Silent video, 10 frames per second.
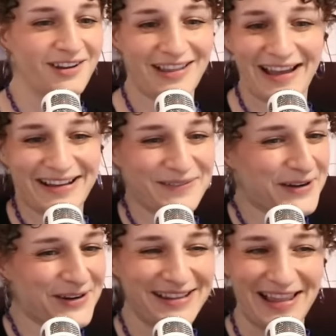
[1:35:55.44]
like
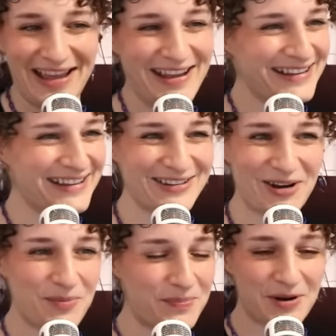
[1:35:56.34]
very like, you
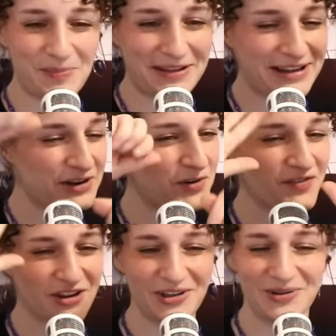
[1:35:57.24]
know, put a blanket
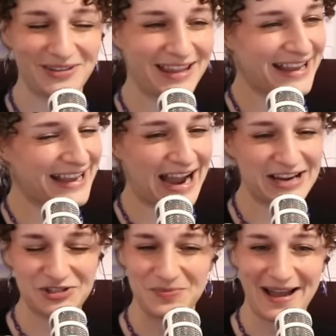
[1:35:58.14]
over you and like
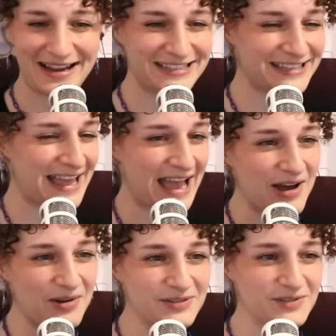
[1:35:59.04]
guide you back into the
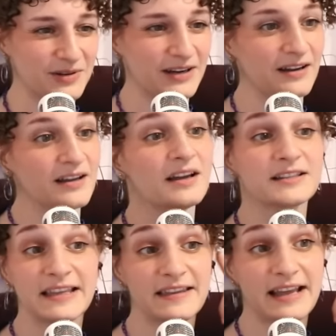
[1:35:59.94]
house or
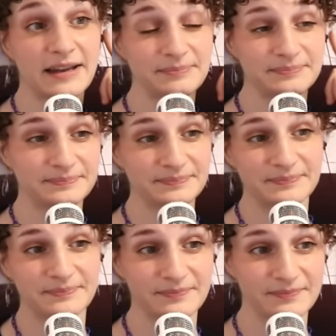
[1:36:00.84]
say that again.
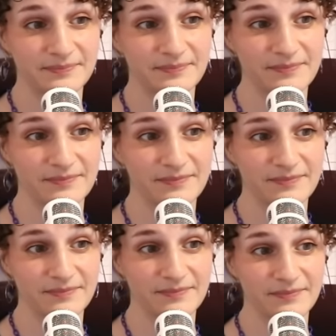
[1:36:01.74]
It was so
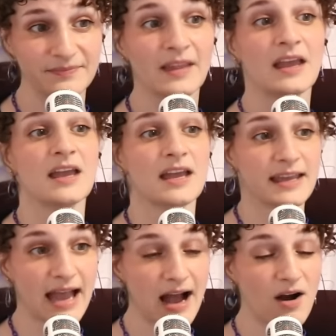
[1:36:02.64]
sweet.
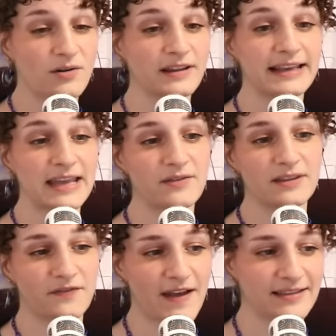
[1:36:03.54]
Yeah, or like
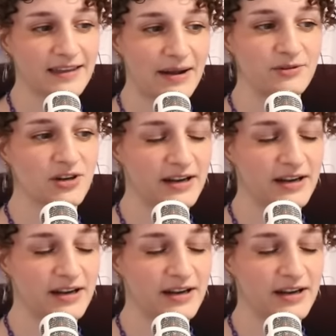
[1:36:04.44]
even the fact that I would